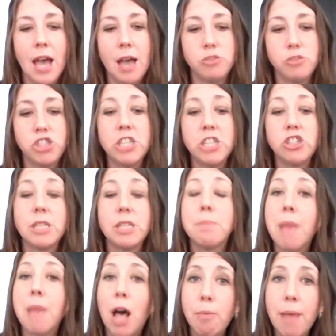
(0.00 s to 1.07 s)
changes in
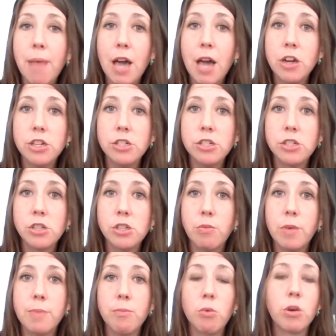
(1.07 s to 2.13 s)
bowel patterns. So
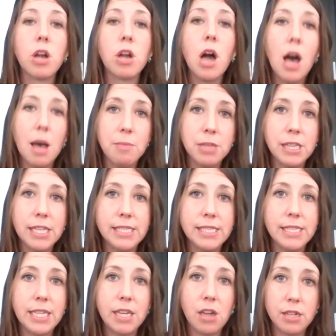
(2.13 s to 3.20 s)
we more commonly
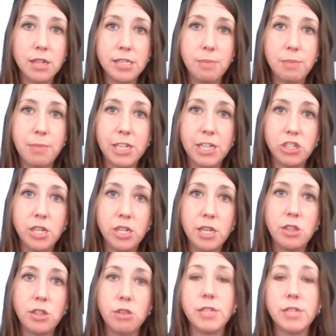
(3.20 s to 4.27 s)
see
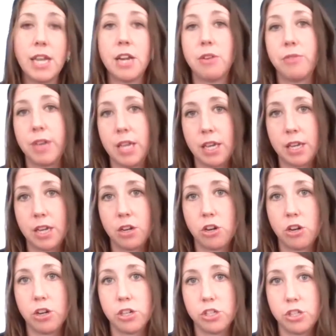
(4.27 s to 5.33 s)
constipation, though diarrhea can
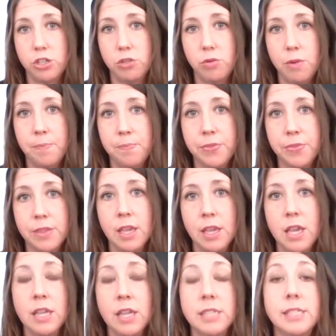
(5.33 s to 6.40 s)
occur too.
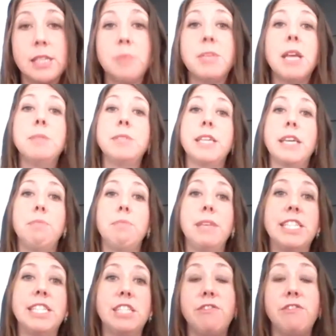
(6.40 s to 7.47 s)
Sometimes it can be
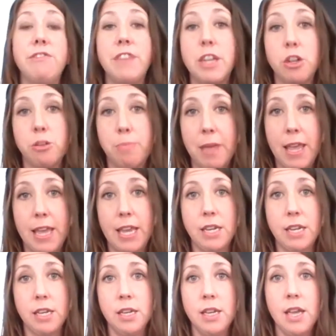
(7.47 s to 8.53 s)
severe pain,
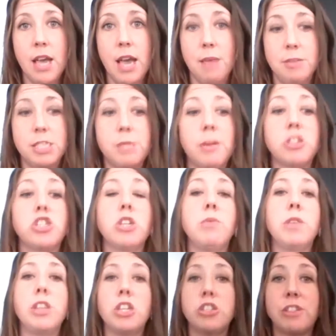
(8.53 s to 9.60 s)
especially
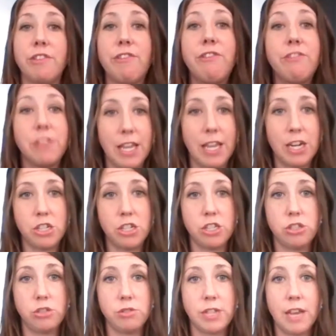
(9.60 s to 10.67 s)
when there's a flare.
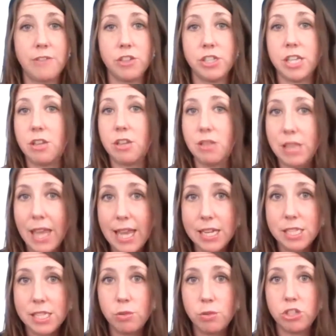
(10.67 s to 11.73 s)
So
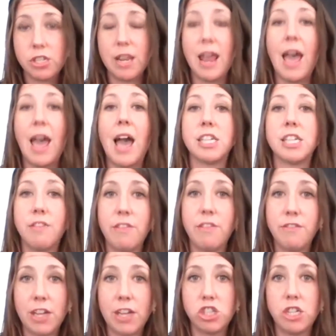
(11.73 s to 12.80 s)
diverticulitis, when there's an active
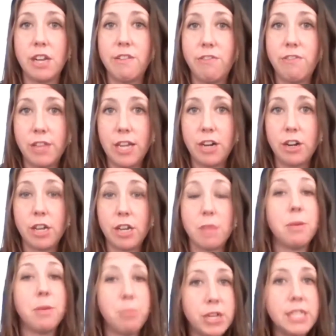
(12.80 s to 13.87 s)
infection and flare, it can
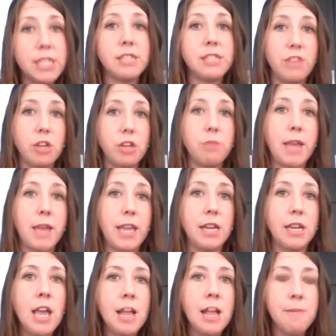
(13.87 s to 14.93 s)
be pretty severe pain
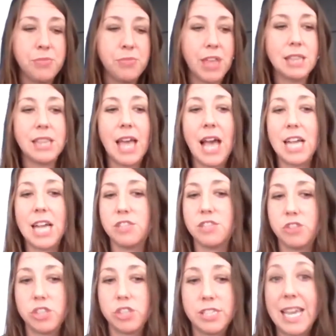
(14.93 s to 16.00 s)
that lasts
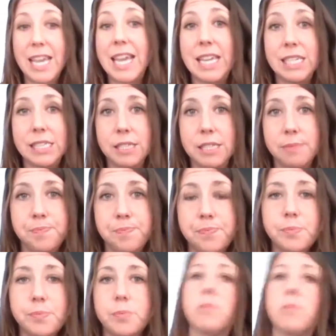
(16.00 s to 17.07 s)
for days.
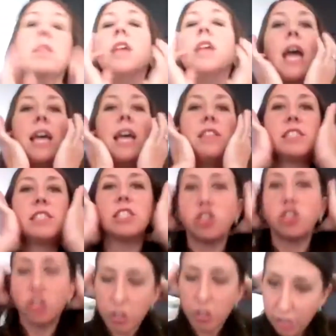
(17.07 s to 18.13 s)
And this is
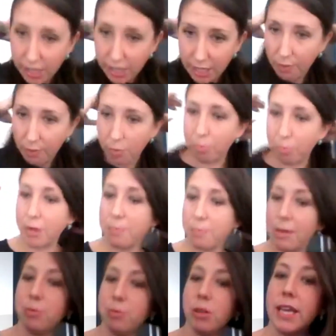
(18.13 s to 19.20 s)
generally what will bring
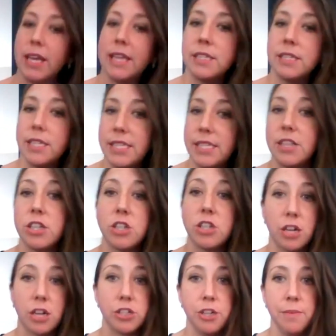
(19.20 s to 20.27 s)
people in to see the
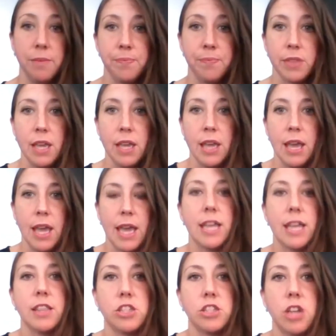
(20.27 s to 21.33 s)
doctor.
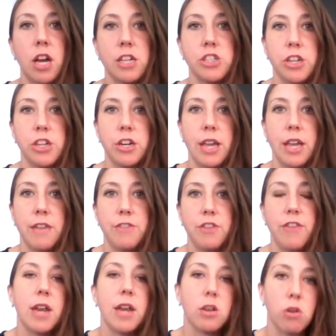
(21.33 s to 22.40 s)
And the doctor, if you've
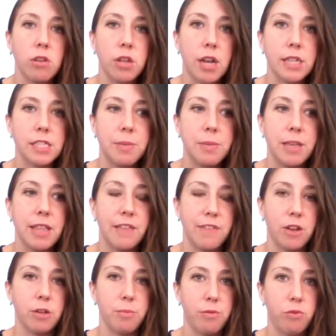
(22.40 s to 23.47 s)
had a colonoscopy and they
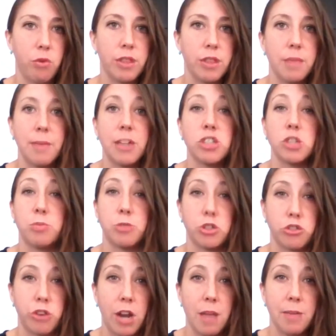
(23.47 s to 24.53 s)
found it before, they might just
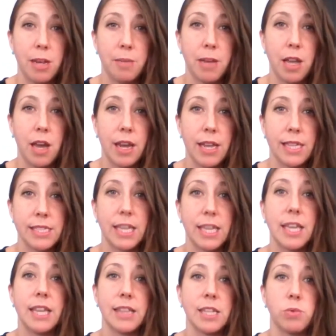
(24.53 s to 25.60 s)
prescribe antibiotics
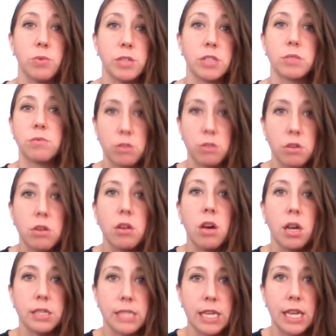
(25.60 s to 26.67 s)
thinking that's what's
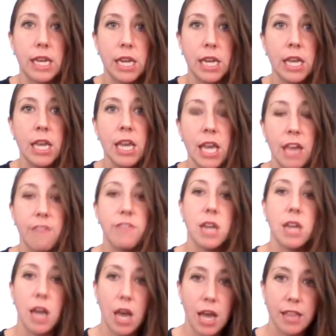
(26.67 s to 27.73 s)
causing it. If
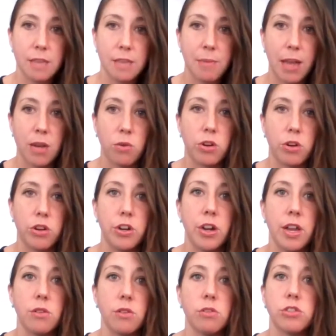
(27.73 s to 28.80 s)
not, they might order a
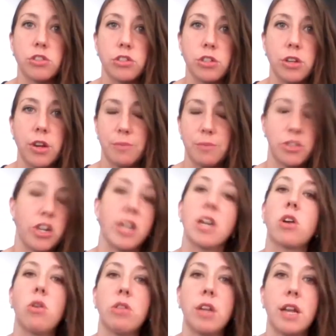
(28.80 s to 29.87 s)

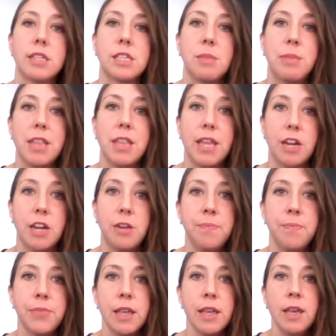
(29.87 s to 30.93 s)
colonoscopy there.
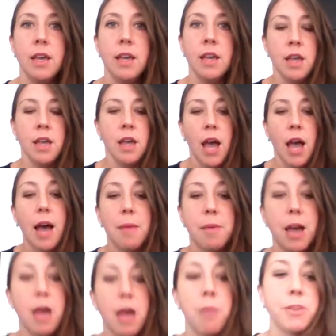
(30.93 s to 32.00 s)

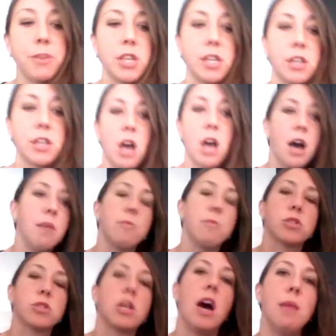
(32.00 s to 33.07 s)
But the
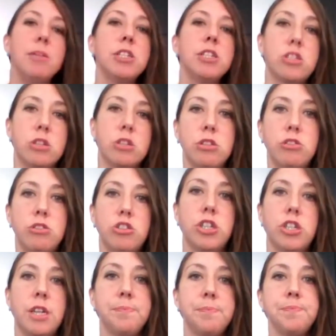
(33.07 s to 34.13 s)
most common
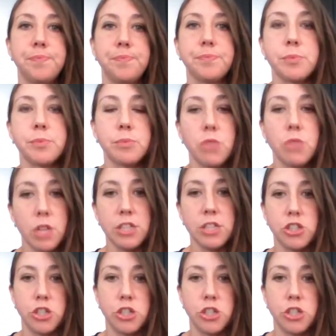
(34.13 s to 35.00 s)
solution is